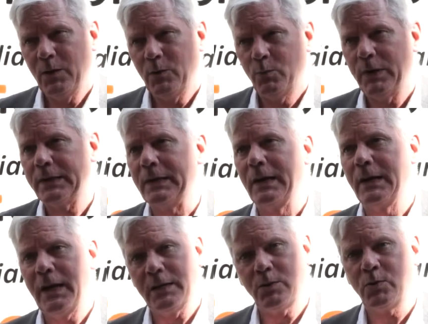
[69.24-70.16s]
what
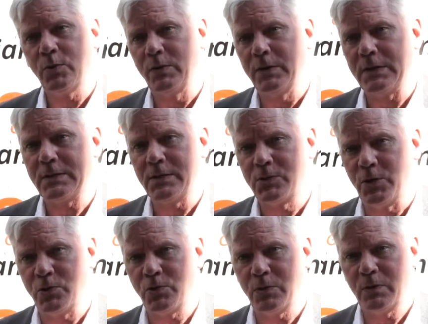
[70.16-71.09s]
led to this
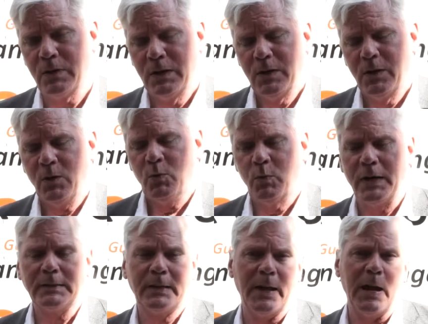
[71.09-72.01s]
decision,
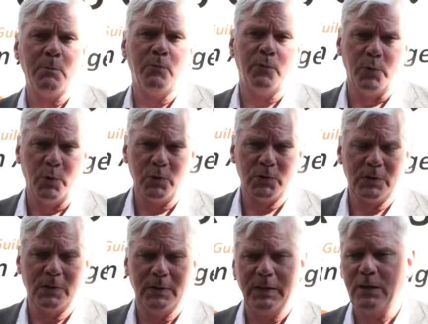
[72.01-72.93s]
what came first.
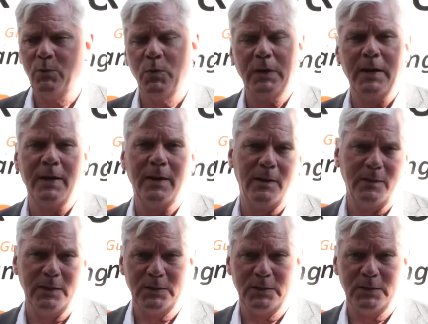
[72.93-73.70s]
They didn't want to hear the